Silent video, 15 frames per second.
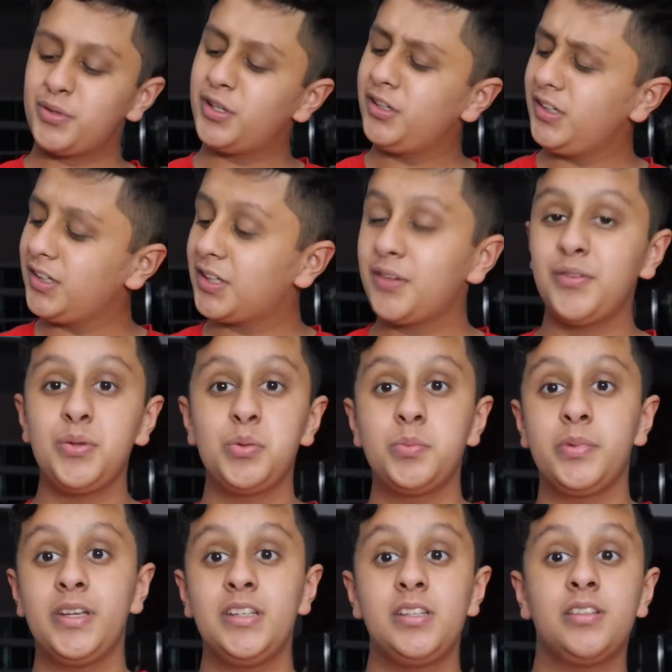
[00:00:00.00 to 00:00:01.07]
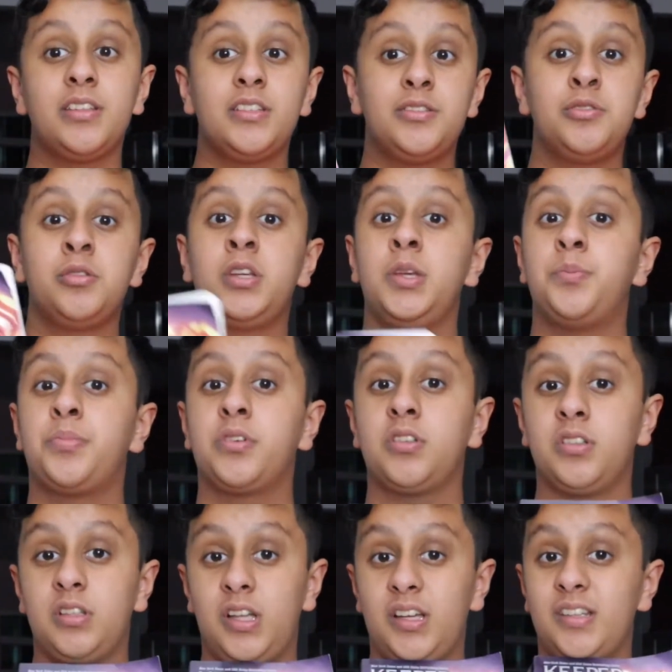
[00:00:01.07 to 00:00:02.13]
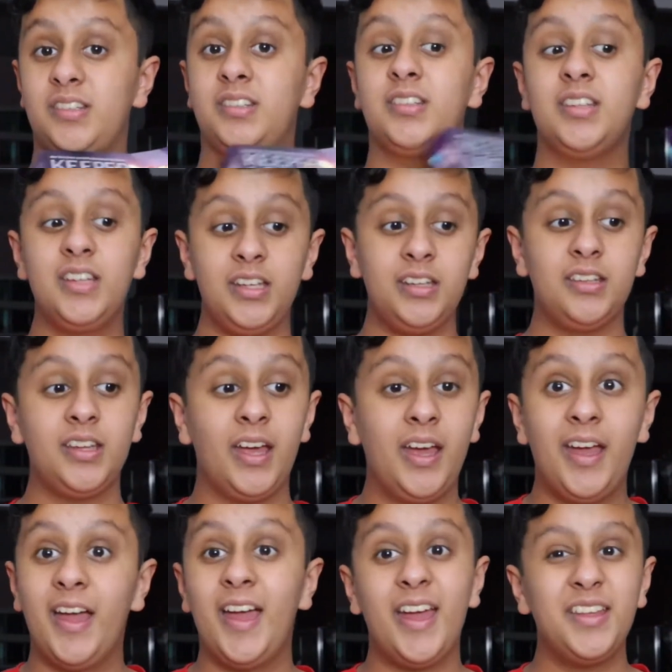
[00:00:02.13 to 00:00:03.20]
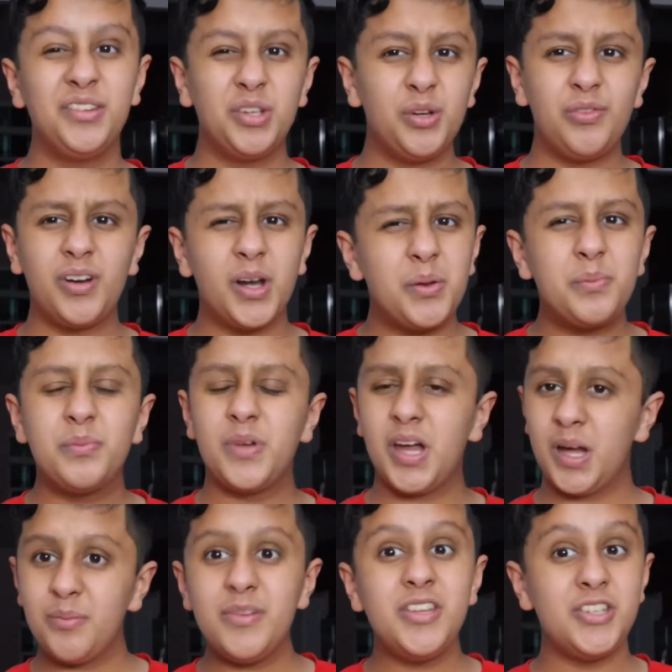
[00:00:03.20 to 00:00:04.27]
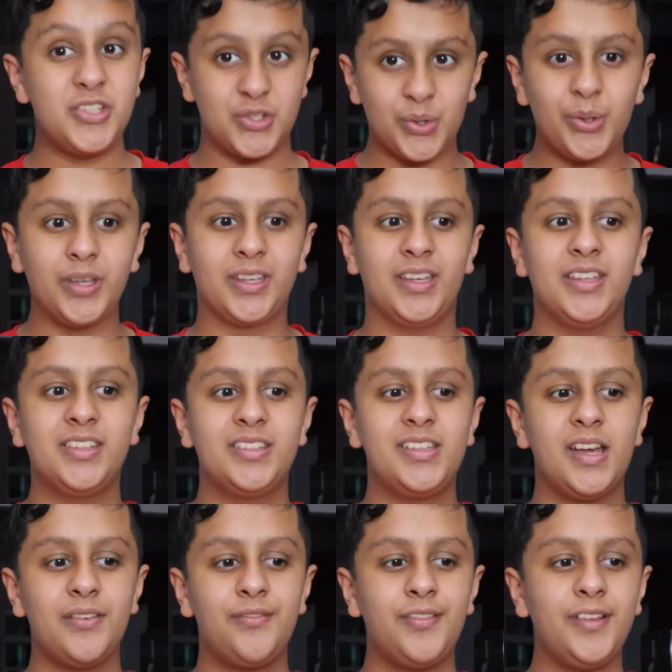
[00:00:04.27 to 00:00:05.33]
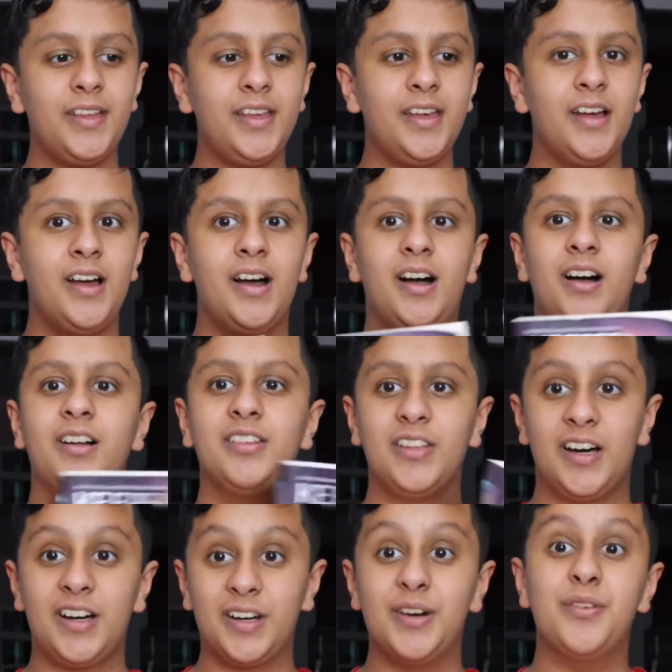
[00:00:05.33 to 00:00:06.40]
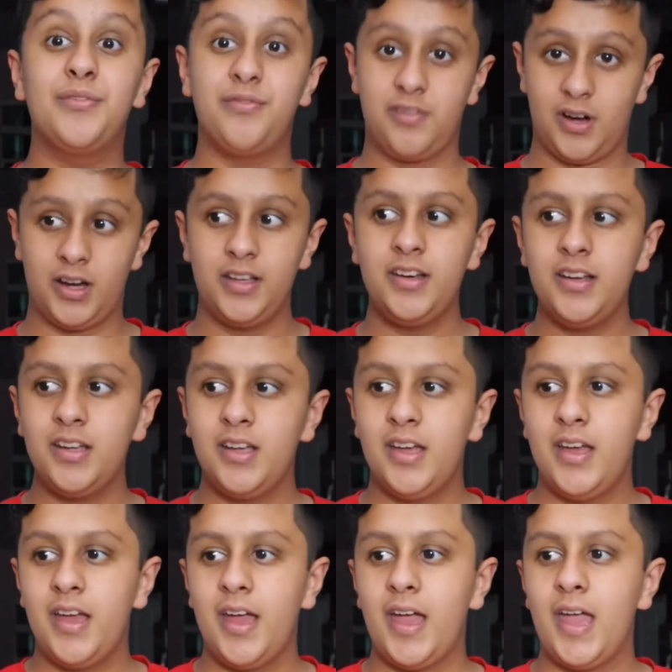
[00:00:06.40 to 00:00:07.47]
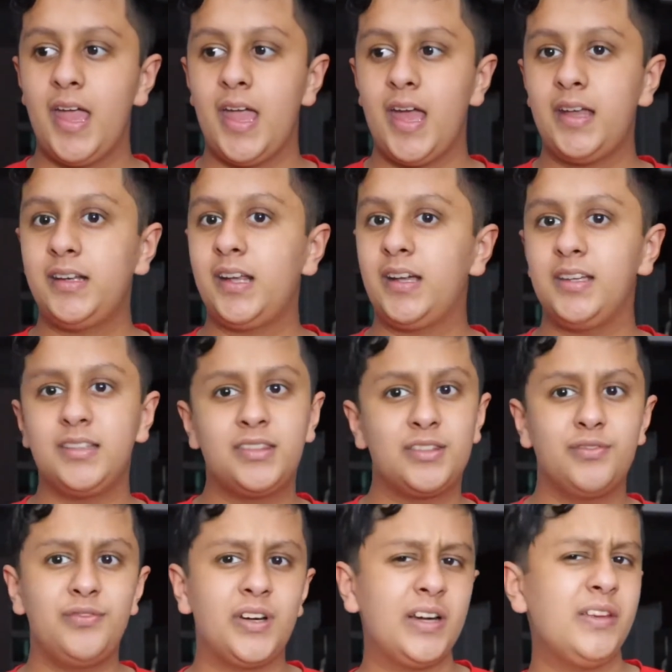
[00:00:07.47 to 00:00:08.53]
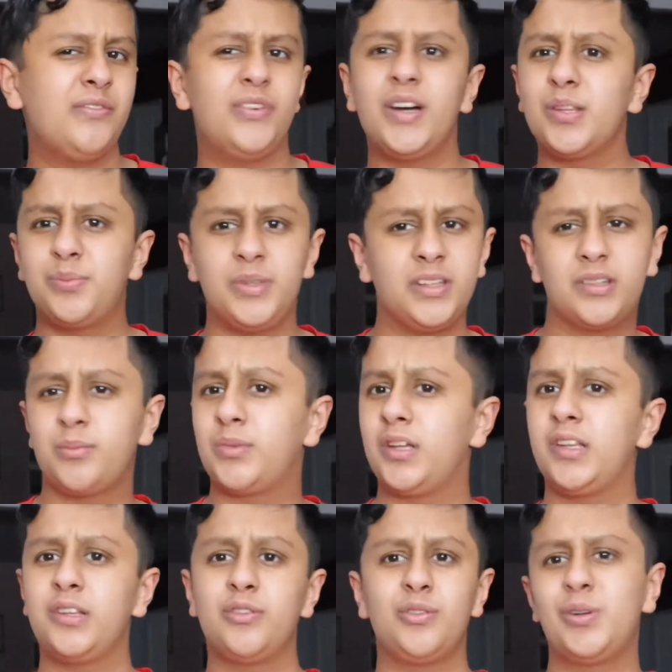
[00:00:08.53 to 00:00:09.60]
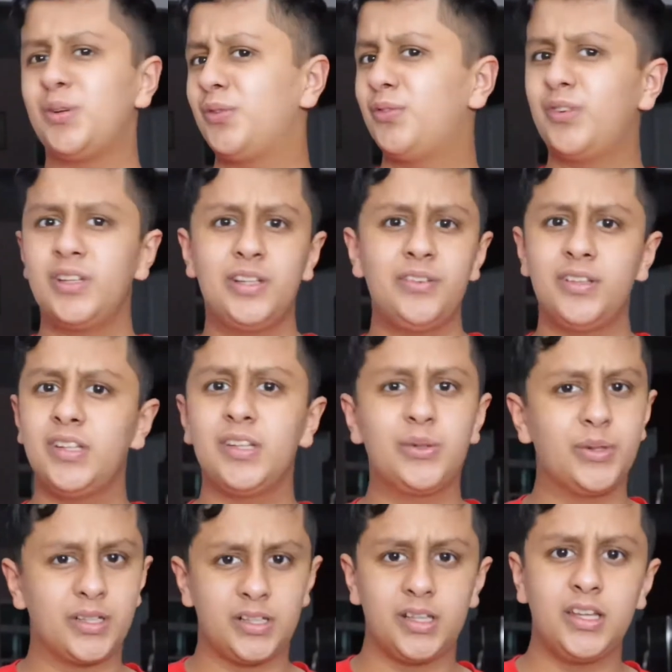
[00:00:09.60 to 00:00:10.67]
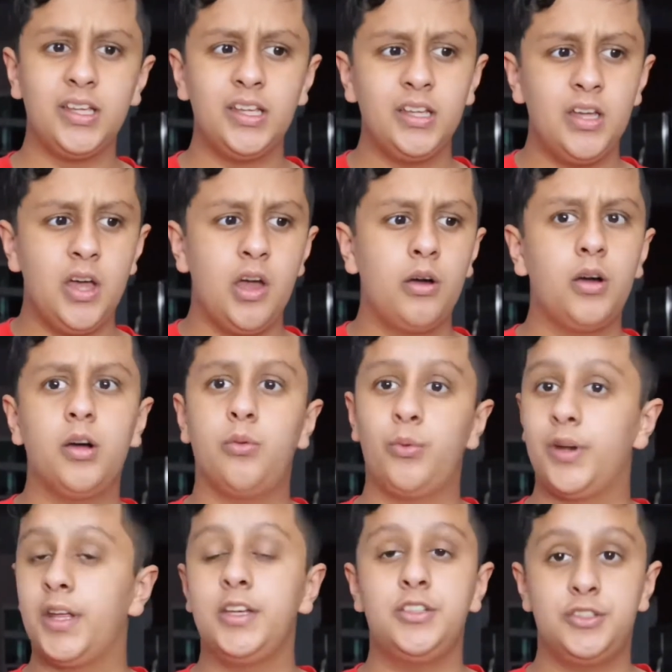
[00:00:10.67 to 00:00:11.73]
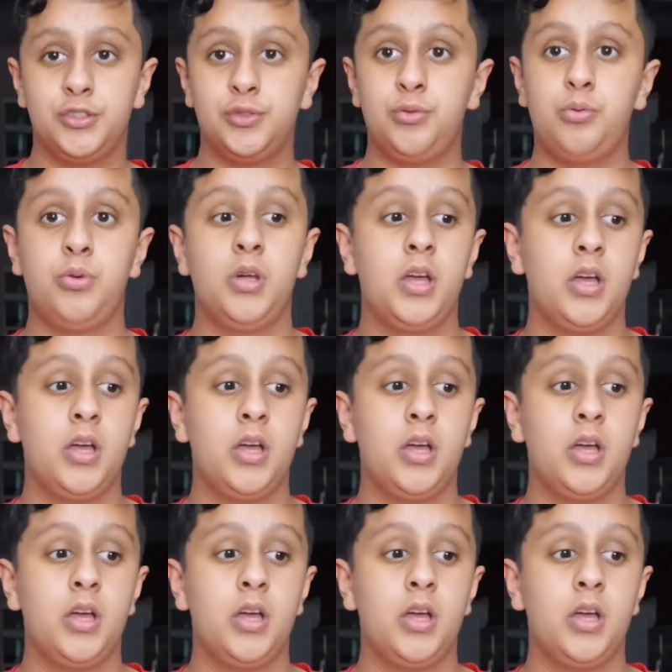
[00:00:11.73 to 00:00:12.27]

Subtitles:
currently 71 pages into Keeper of the Lost Cities, and so far I'm enjoying it. It's definitely a lot of fun, and it's very fast-paced. I'm getting through it really quickly when I do